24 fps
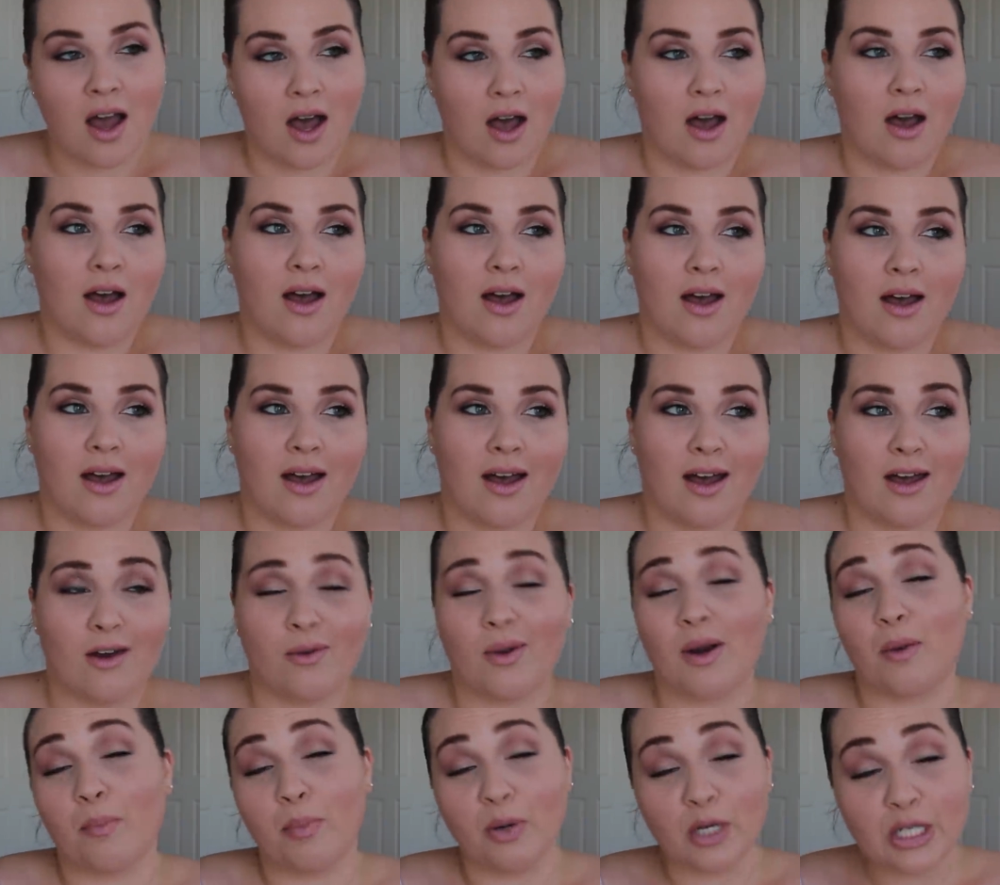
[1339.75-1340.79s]
I don't
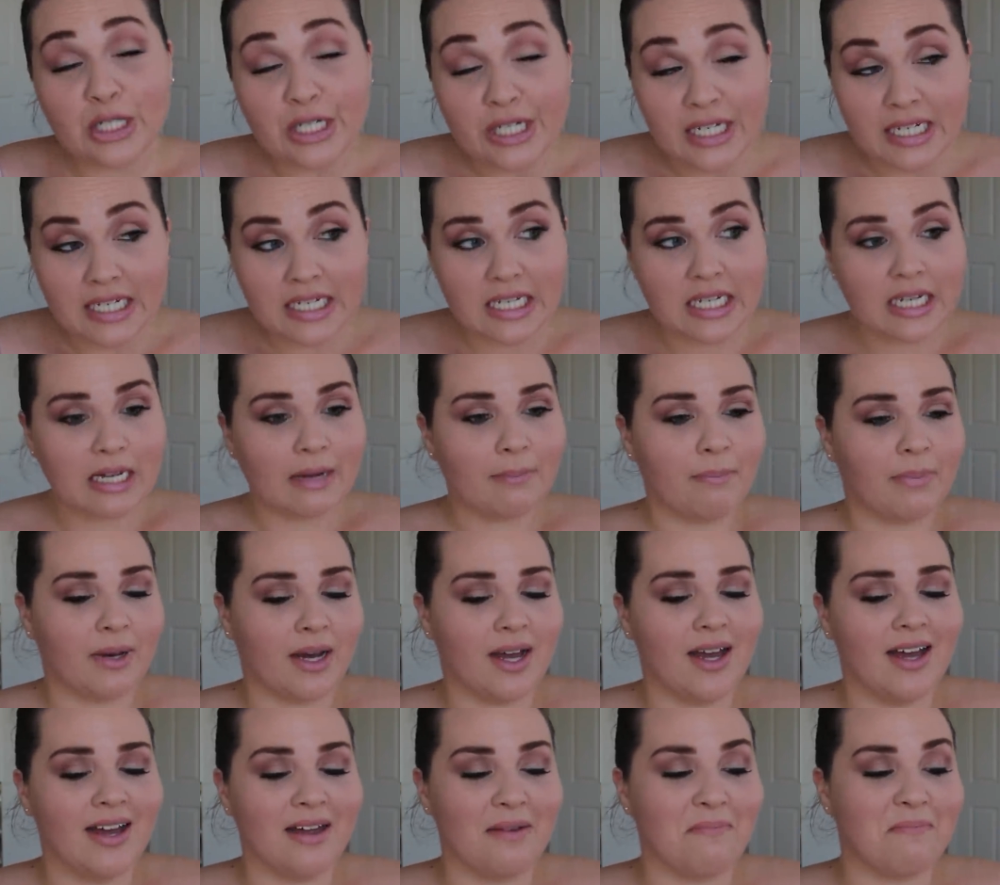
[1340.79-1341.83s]
want to push it,
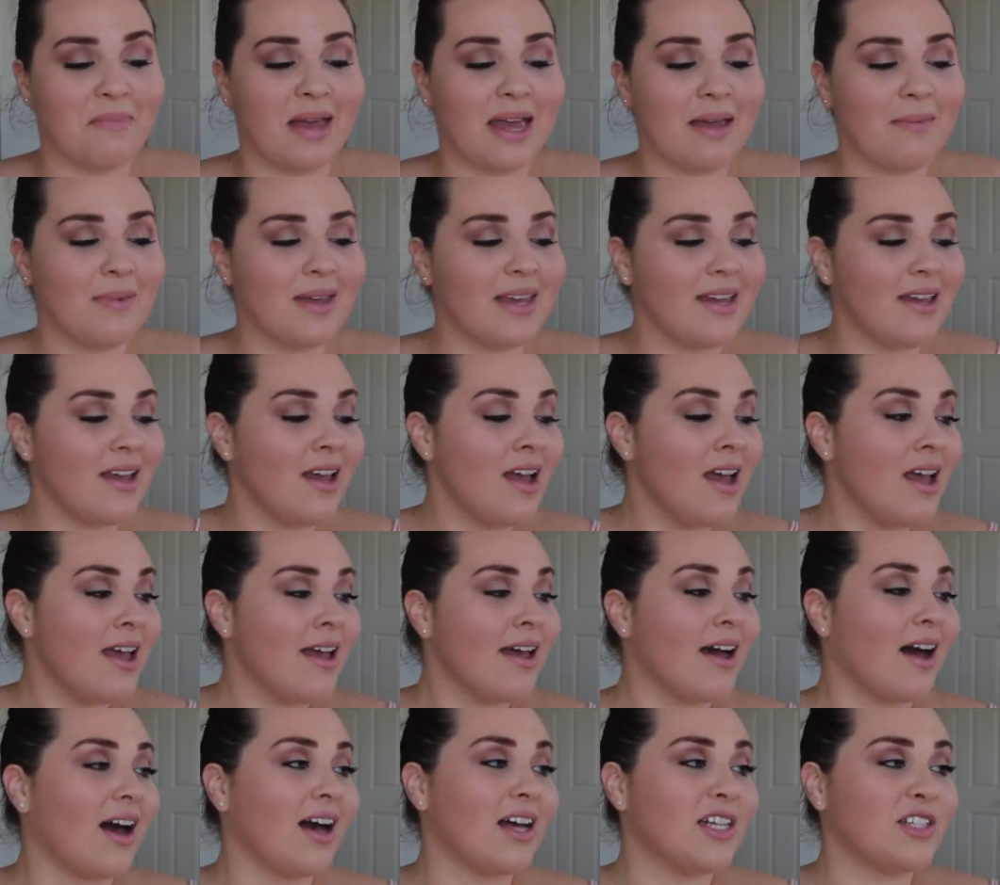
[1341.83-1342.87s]
but maybe.
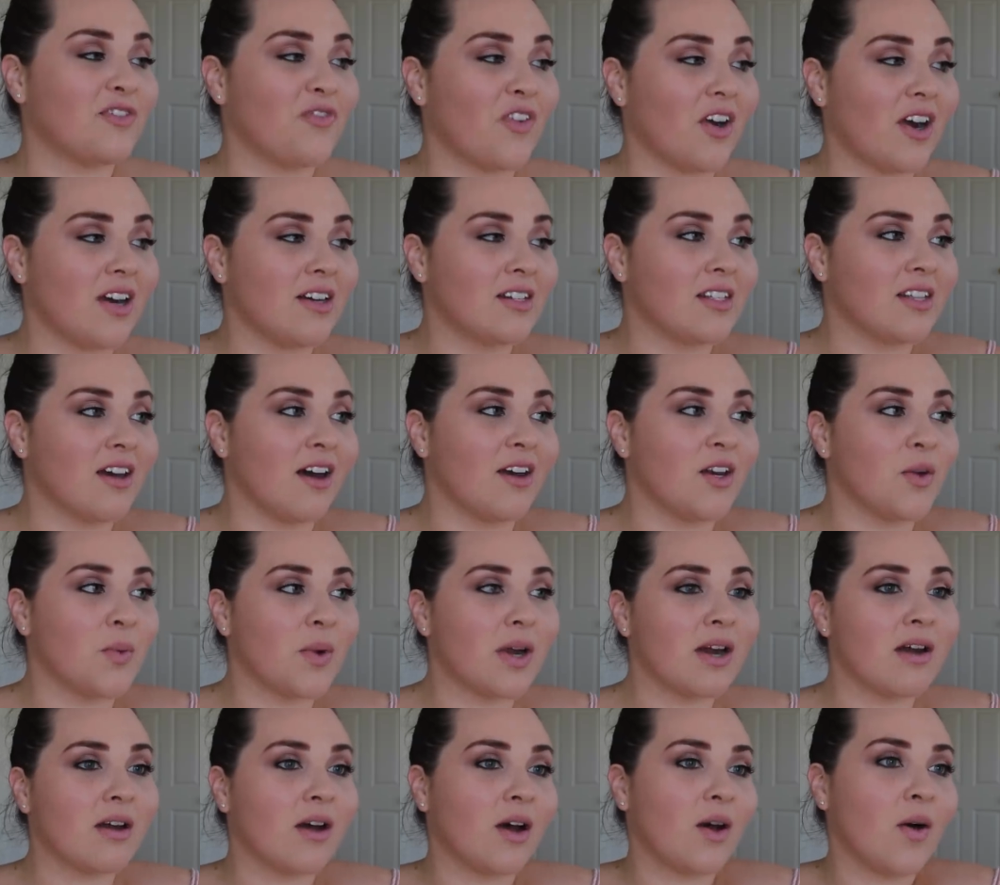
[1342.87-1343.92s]
As far as the
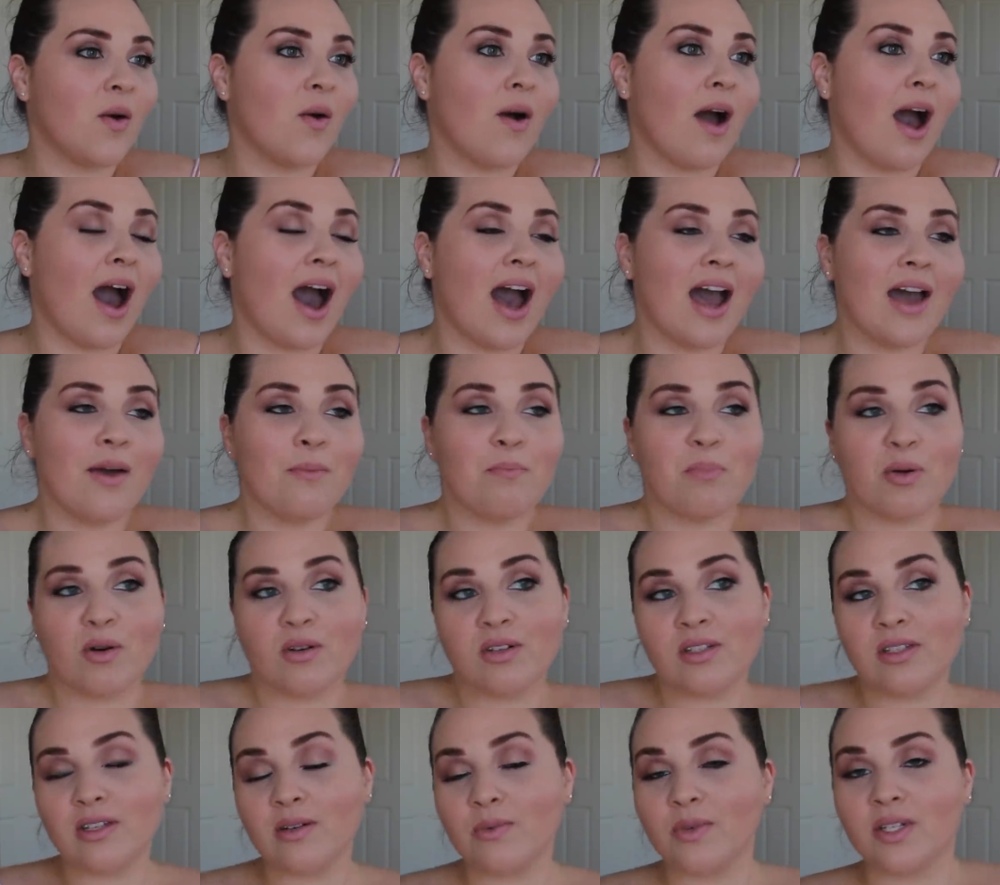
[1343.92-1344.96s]
underwear go, I
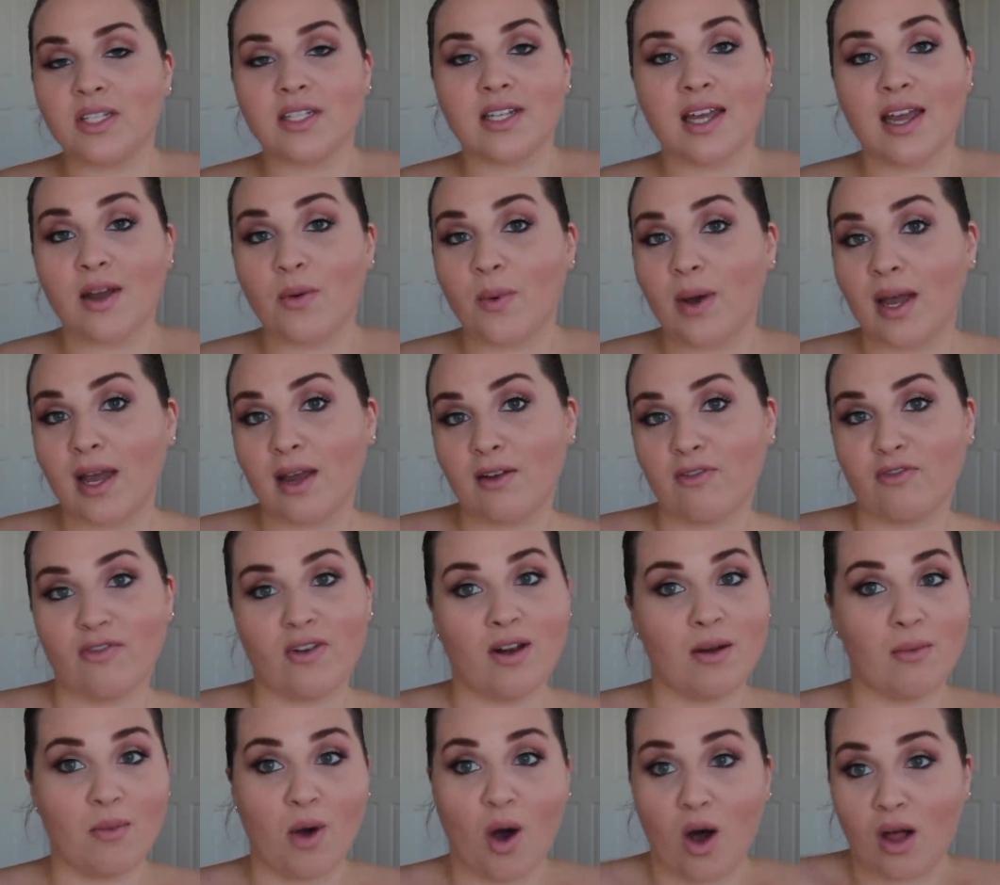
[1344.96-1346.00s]
personally would stay away
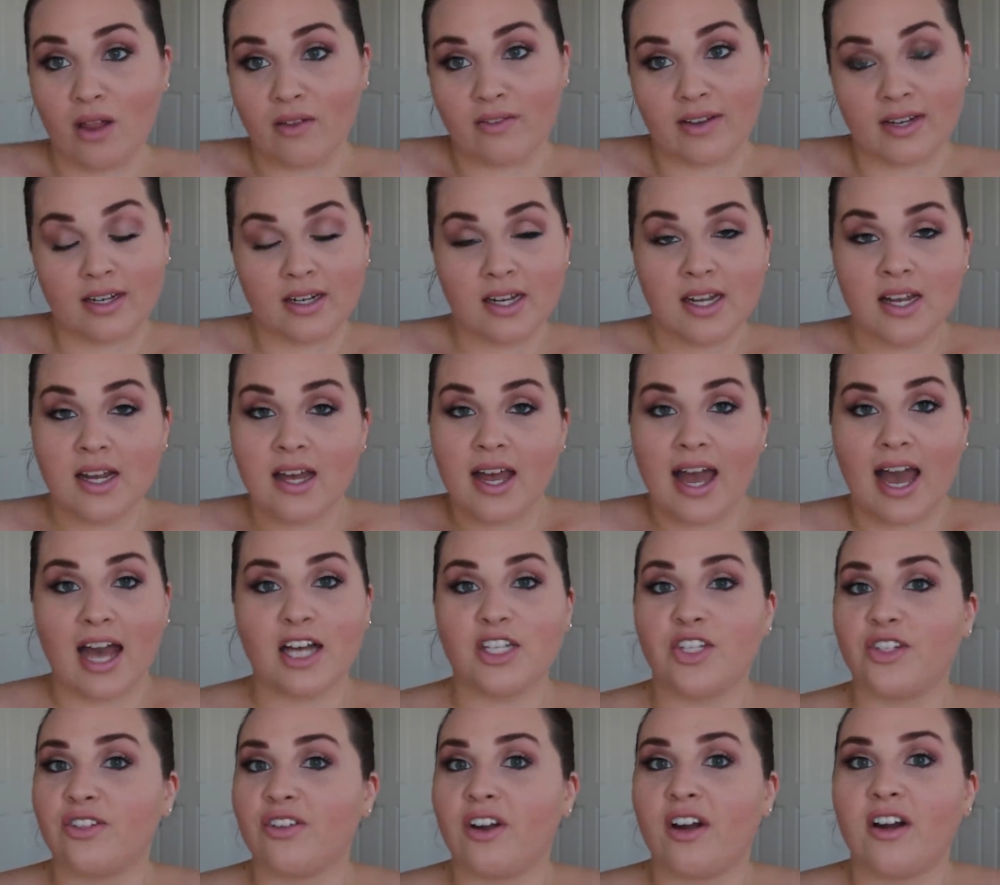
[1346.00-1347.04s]
from all of it.
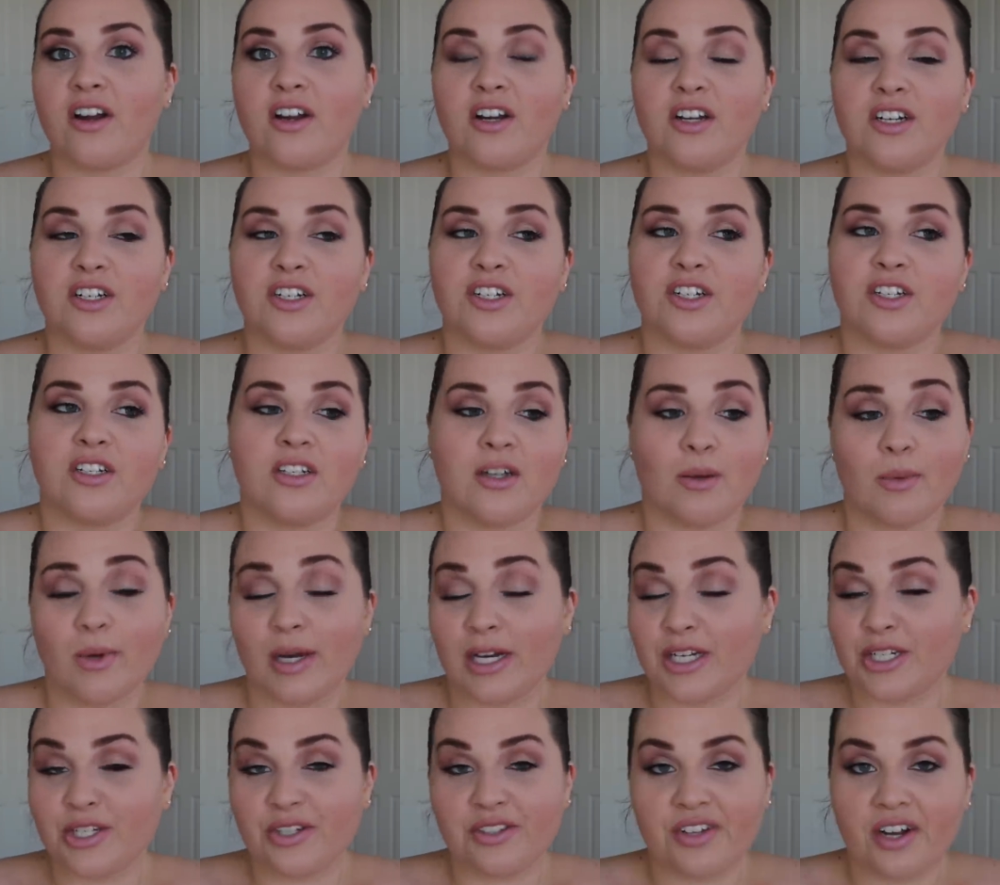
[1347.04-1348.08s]
Extra large, double
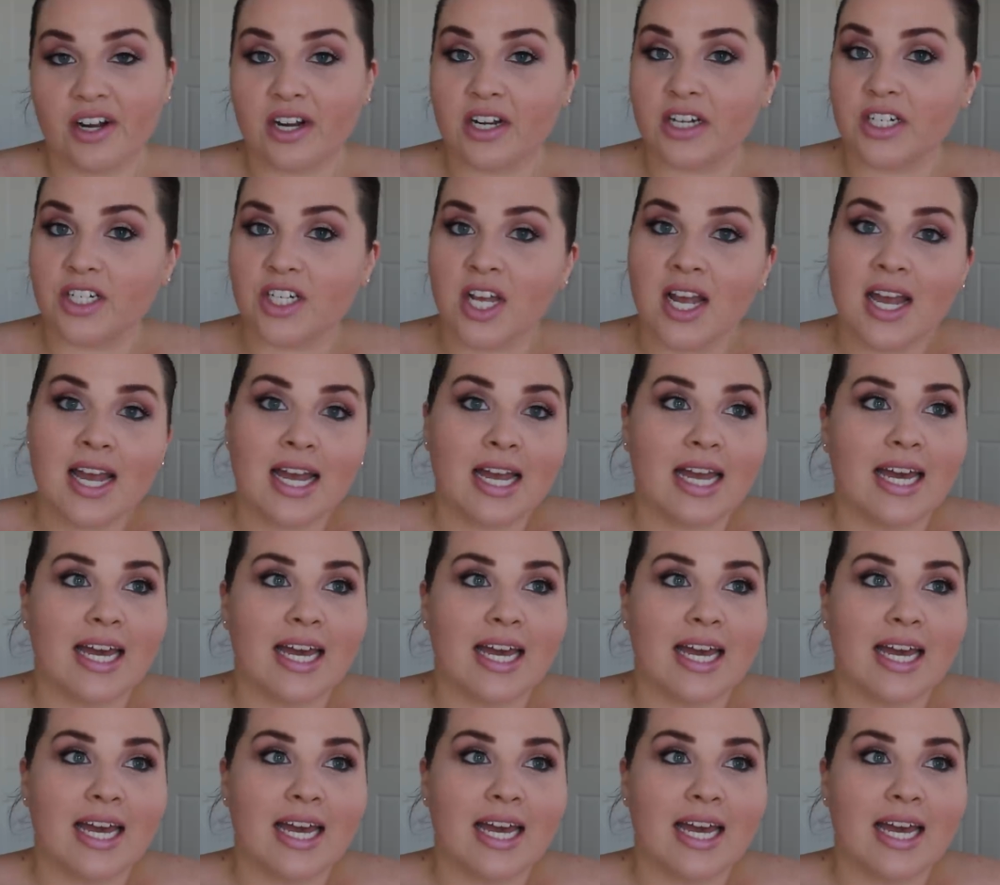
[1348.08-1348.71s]
extra large.